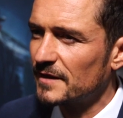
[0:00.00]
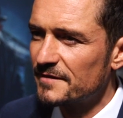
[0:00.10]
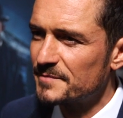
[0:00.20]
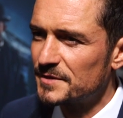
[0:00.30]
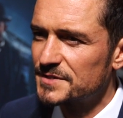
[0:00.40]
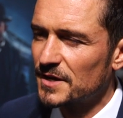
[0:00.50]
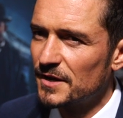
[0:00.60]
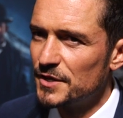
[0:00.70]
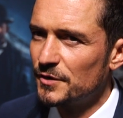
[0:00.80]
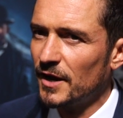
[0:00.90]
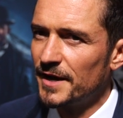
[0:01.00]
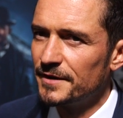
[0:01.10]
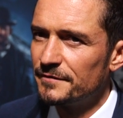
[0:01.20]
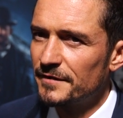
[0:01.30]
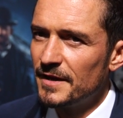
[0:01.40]
life mirrors art, you kind
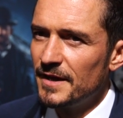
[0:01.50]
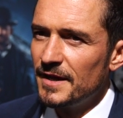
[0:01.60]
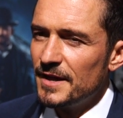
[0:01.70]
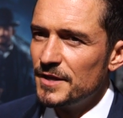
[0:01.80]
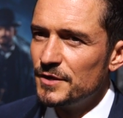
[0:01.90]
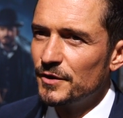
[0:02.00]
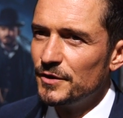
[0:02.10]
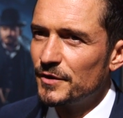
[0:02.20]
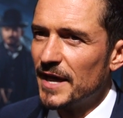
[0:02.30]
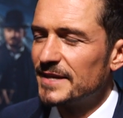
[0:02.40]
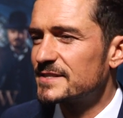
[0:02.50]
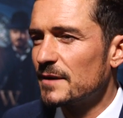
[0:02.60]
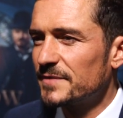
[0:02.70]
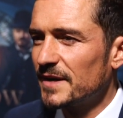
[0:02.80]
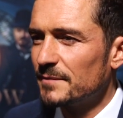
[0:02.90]
of you, you get
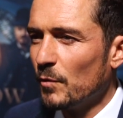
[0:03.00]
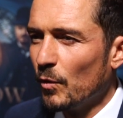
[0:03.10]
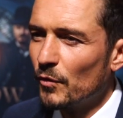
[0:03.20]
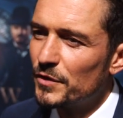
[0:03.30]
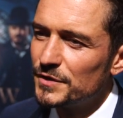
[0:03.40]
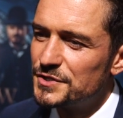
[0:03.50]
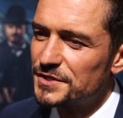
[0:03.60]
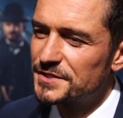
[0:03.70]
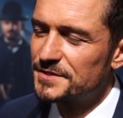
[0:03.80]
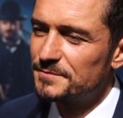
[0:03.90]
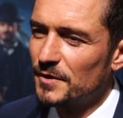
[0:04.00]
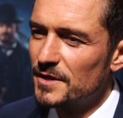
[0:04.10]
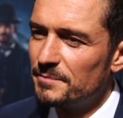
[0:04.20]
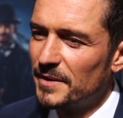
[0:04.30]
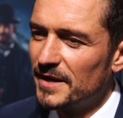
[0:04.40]
something more than just what
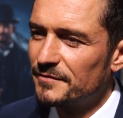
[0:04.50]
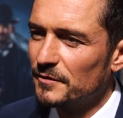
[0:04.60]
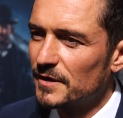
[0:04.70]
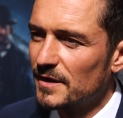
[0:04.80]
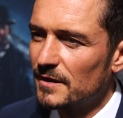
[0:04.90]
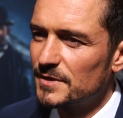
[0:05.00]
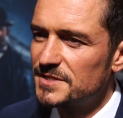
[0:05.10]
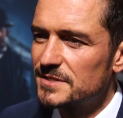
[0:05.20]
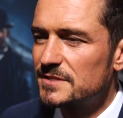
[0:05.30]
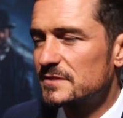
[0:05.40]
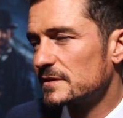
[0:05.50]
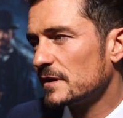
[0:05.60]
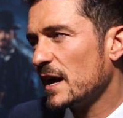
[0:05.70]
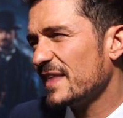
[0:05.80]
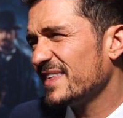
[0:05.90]
you paid for, you know, which is
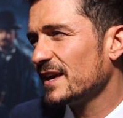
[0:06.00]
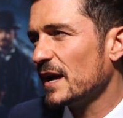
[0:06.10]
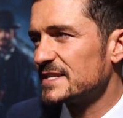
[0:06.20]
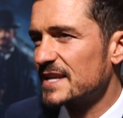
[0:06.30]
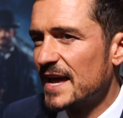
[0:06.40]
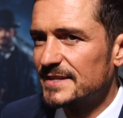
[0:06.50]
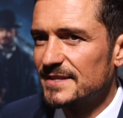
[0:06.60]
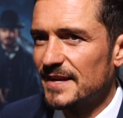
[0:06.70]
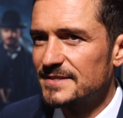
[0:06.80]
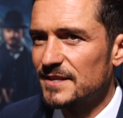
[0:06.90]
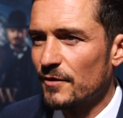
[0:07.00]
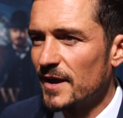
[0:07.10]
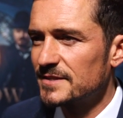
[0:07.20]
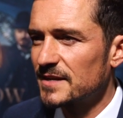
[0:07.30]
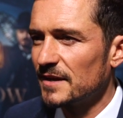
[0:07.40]
I think as an actor that's the greatest